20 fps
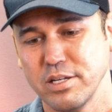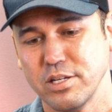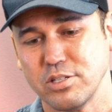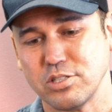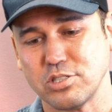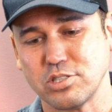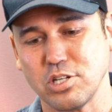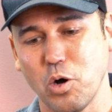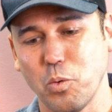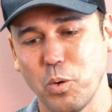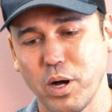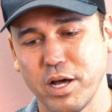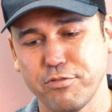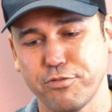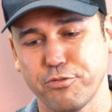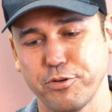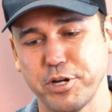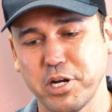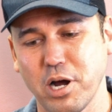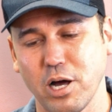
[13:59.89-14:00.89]
So what
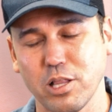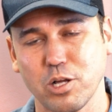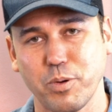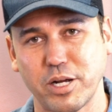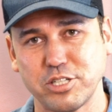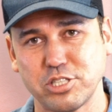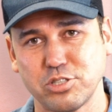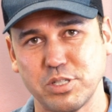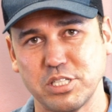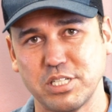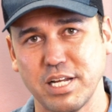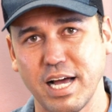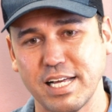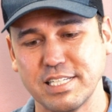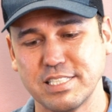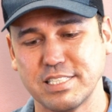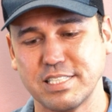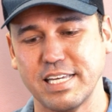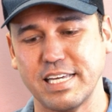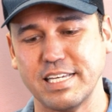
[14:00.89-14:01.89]
Free Caller Registry
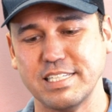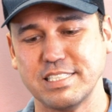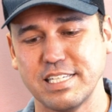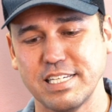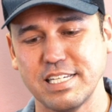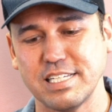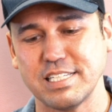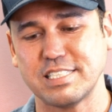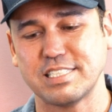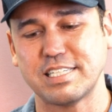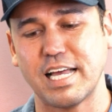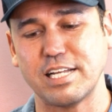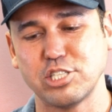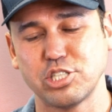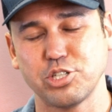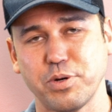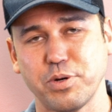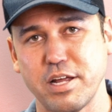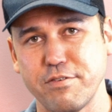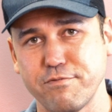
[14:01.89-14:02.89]
does is it sends
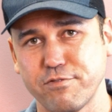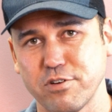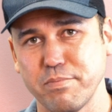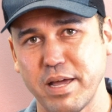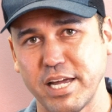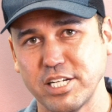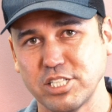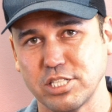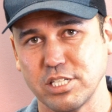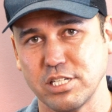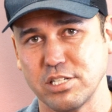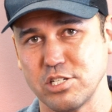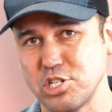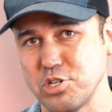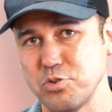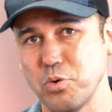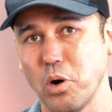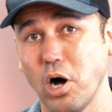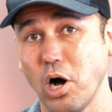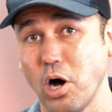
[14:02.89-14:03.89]
information
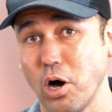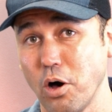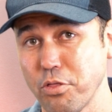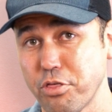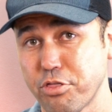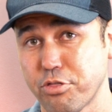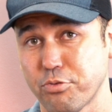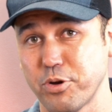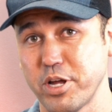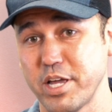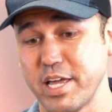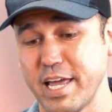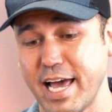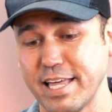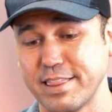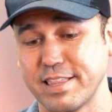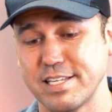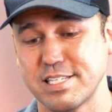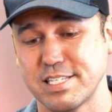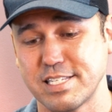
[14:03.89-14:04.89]
to all 3
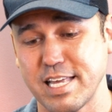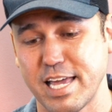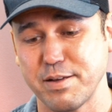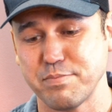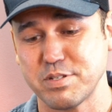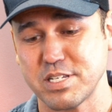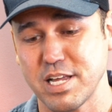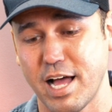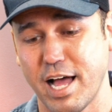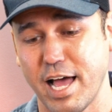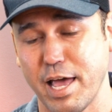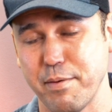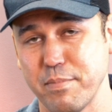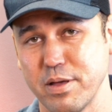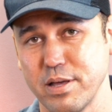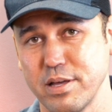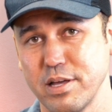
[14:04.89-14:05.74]
at the same time.